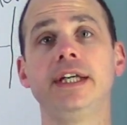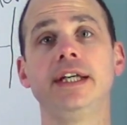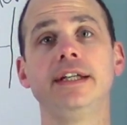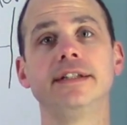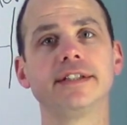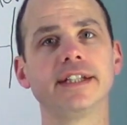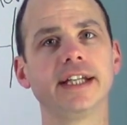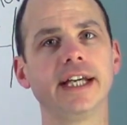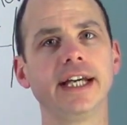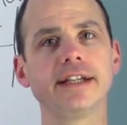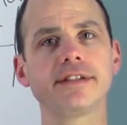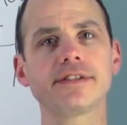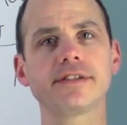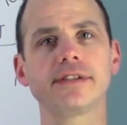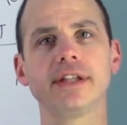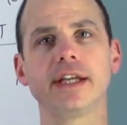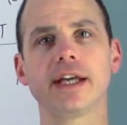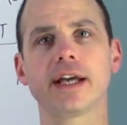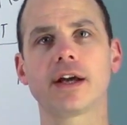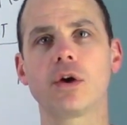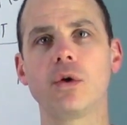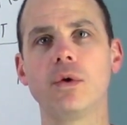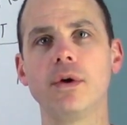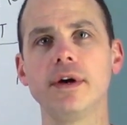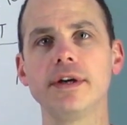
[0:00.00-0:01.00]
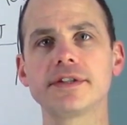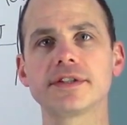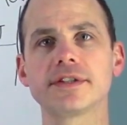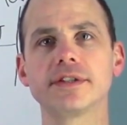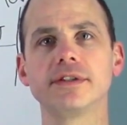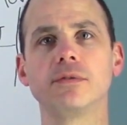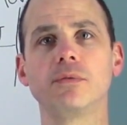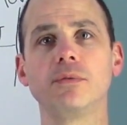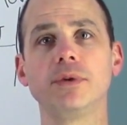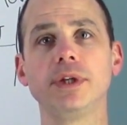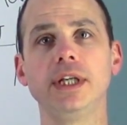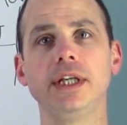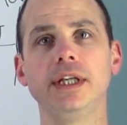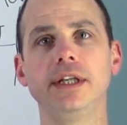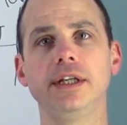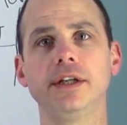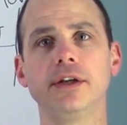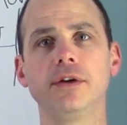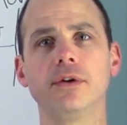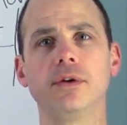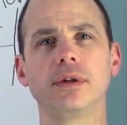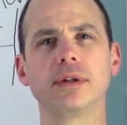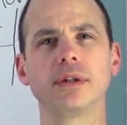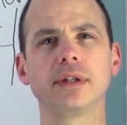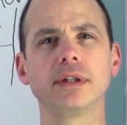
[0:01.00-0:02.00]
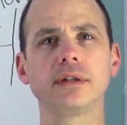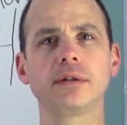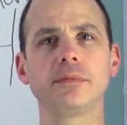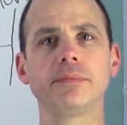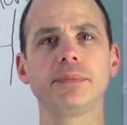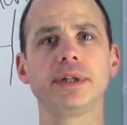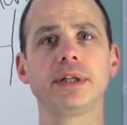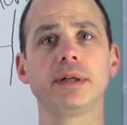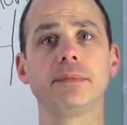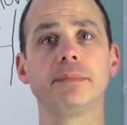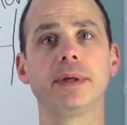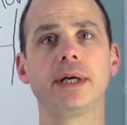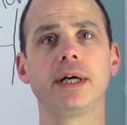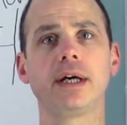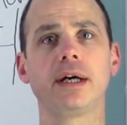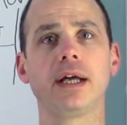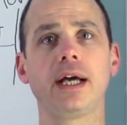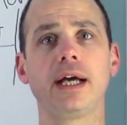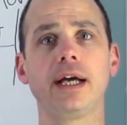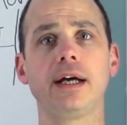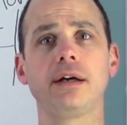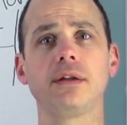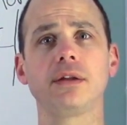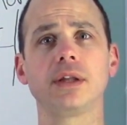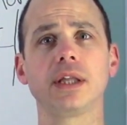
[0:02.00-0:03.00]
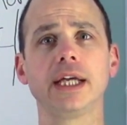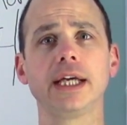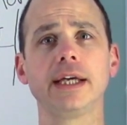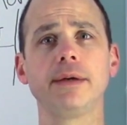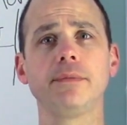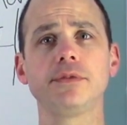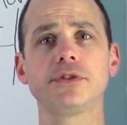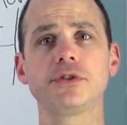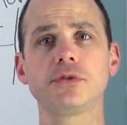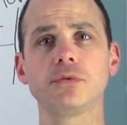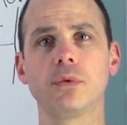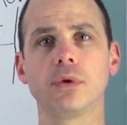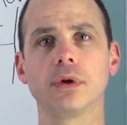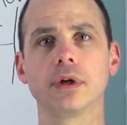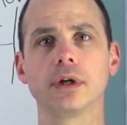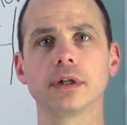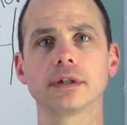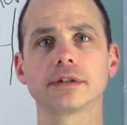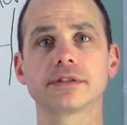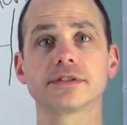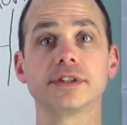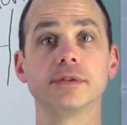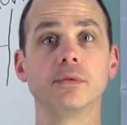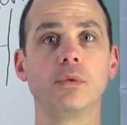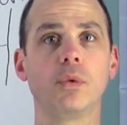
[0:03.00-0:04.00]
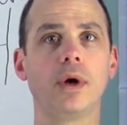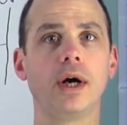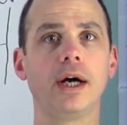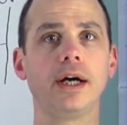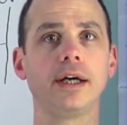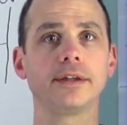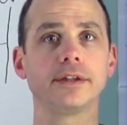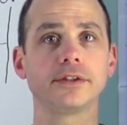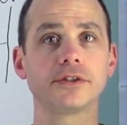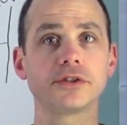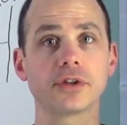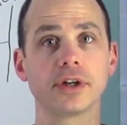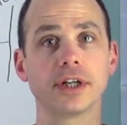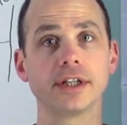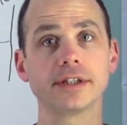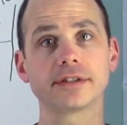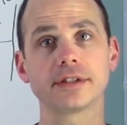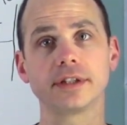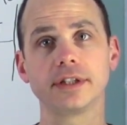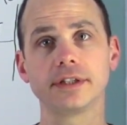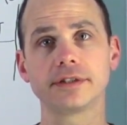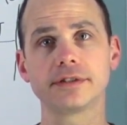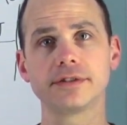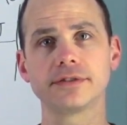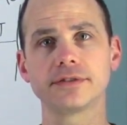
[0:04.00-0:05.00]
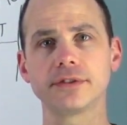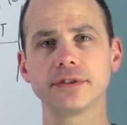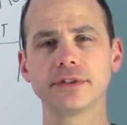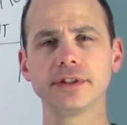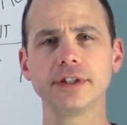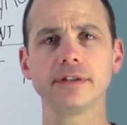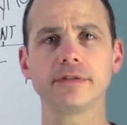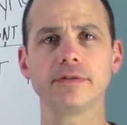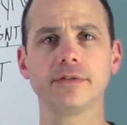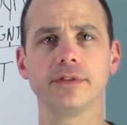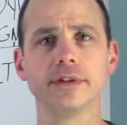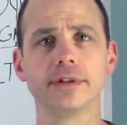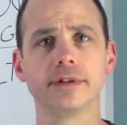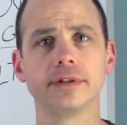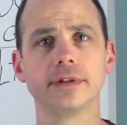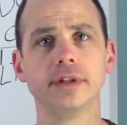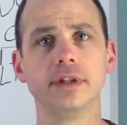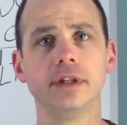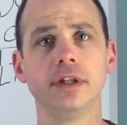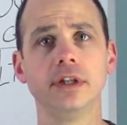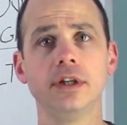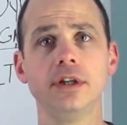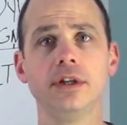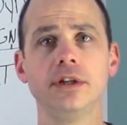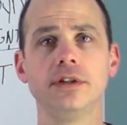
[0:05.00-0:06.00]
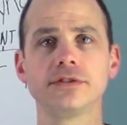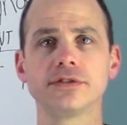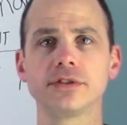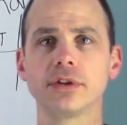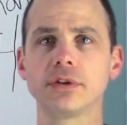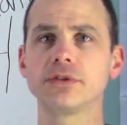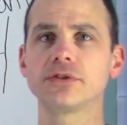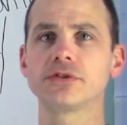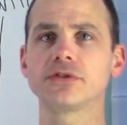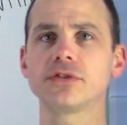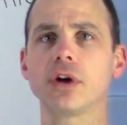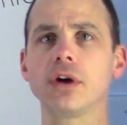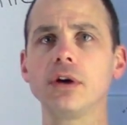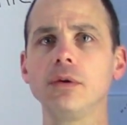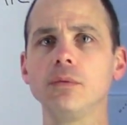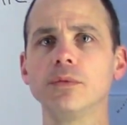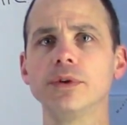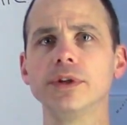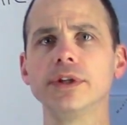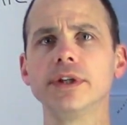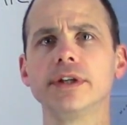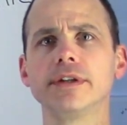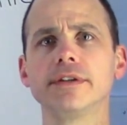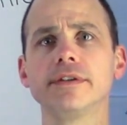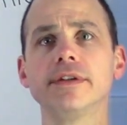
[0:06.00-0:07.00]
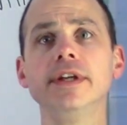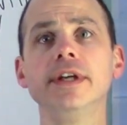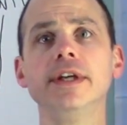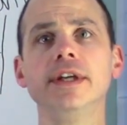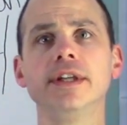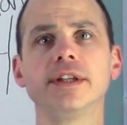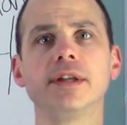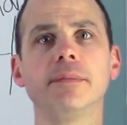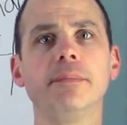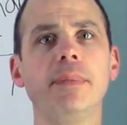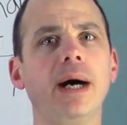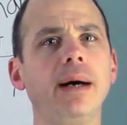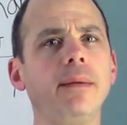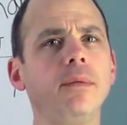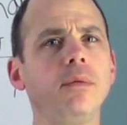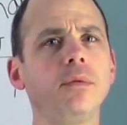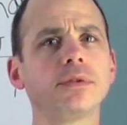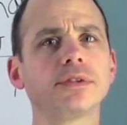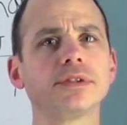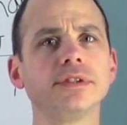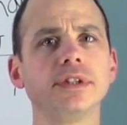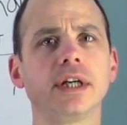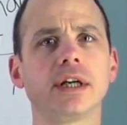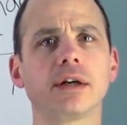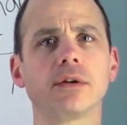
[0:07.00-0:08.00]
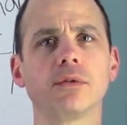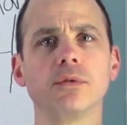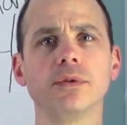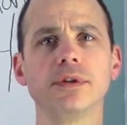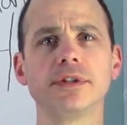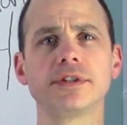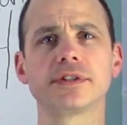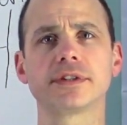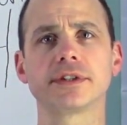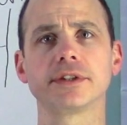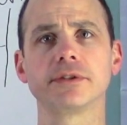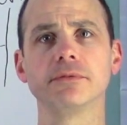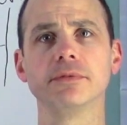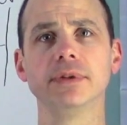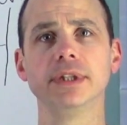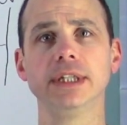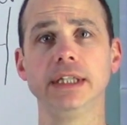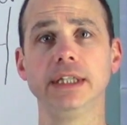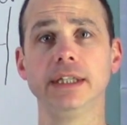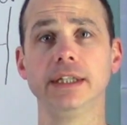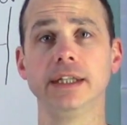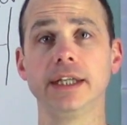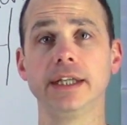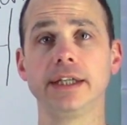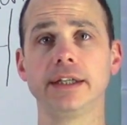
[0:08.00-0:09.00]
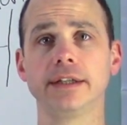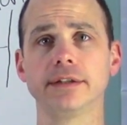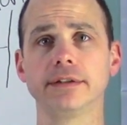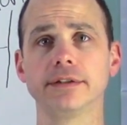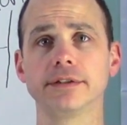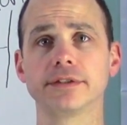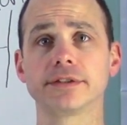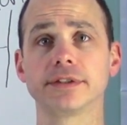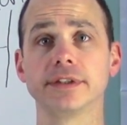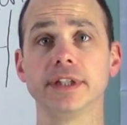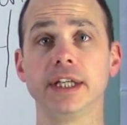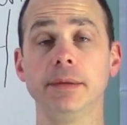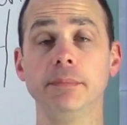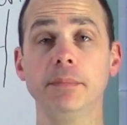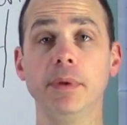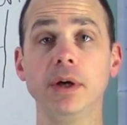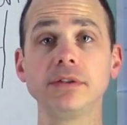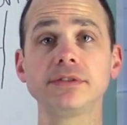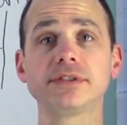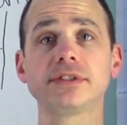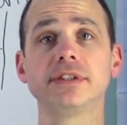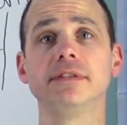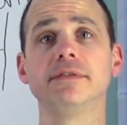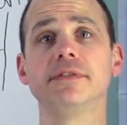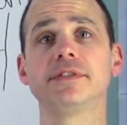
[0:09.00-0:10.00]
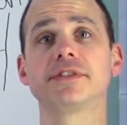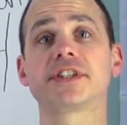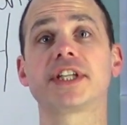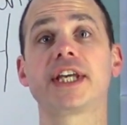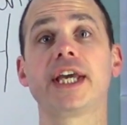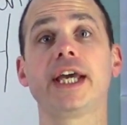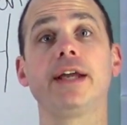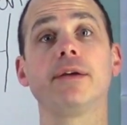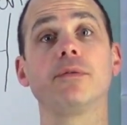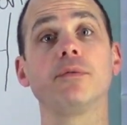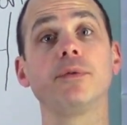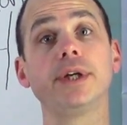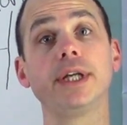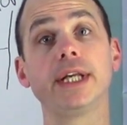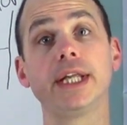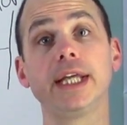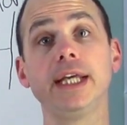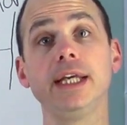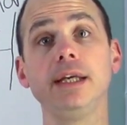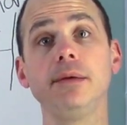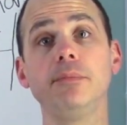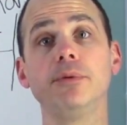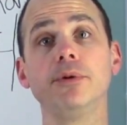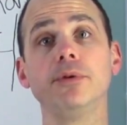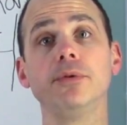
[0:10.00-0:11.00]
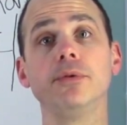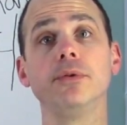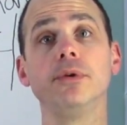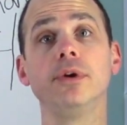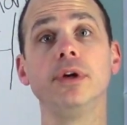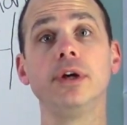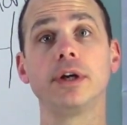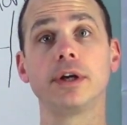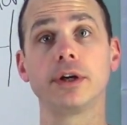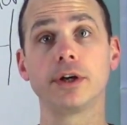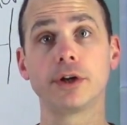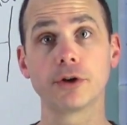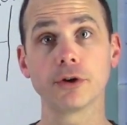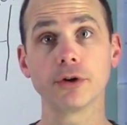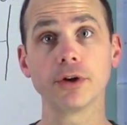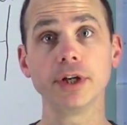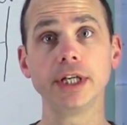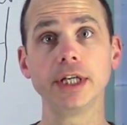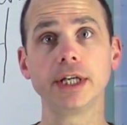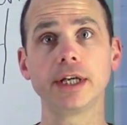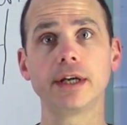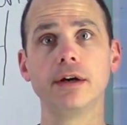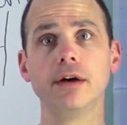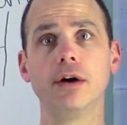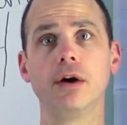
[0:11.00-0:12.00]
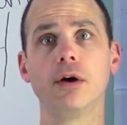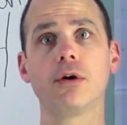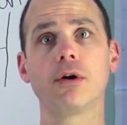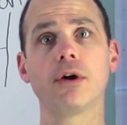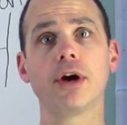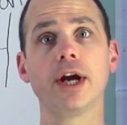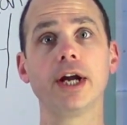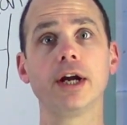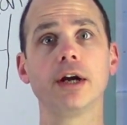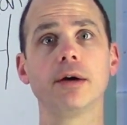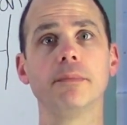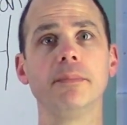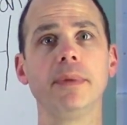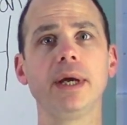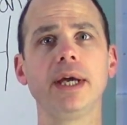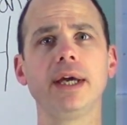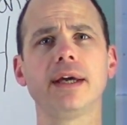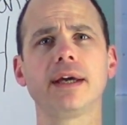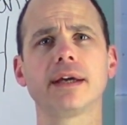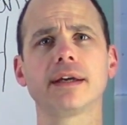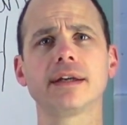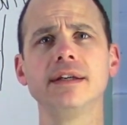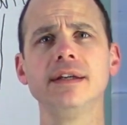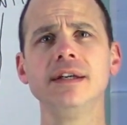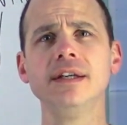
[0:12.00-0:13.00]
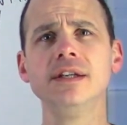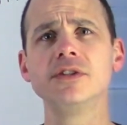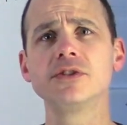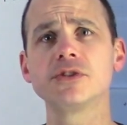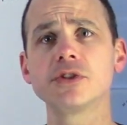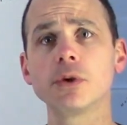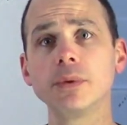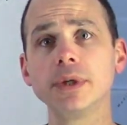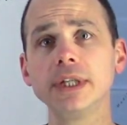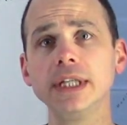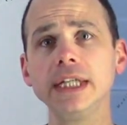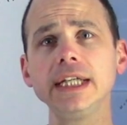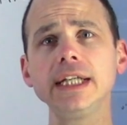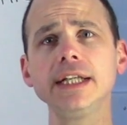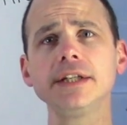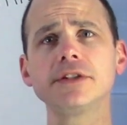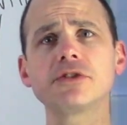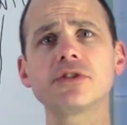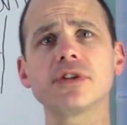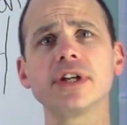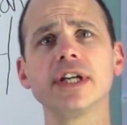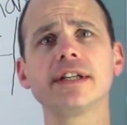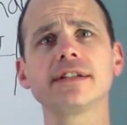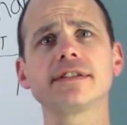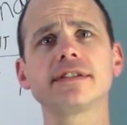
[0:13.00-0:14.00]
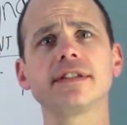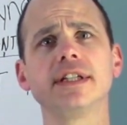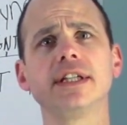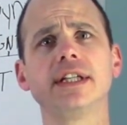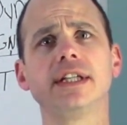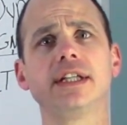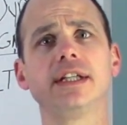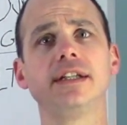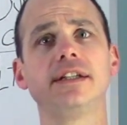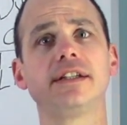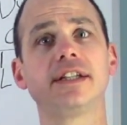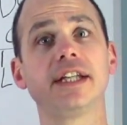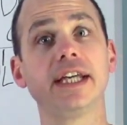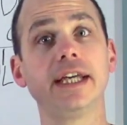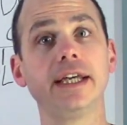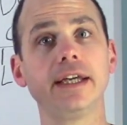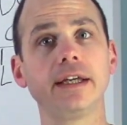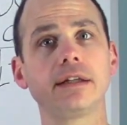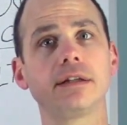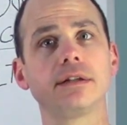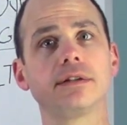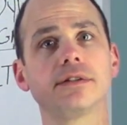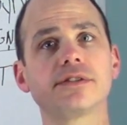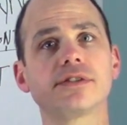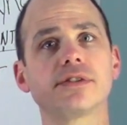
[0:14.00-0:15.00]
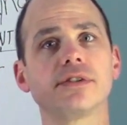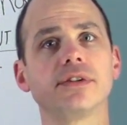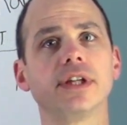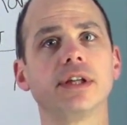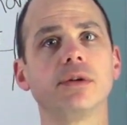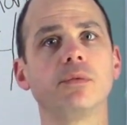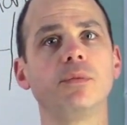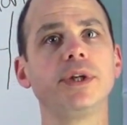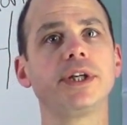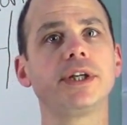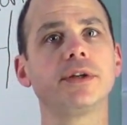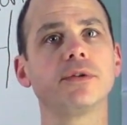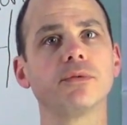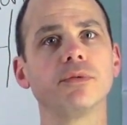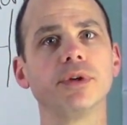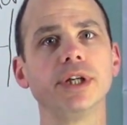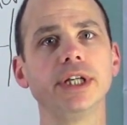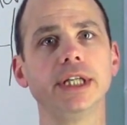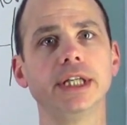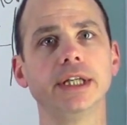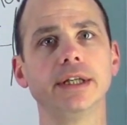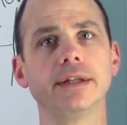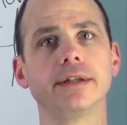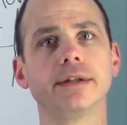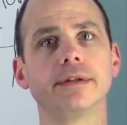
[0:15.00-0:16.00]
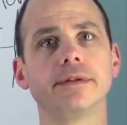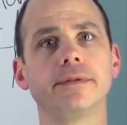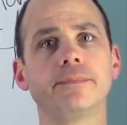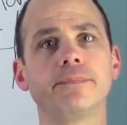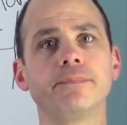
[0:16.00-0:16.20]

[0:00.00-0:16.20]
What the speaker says: To answer that question, we need to know a little bit about how language works and why the translations are different. So to start with, the Bible was not originally written in English, and most of us can't read Hebrew, Greek, or Aramaic, so we need it translated into English so that we can read it.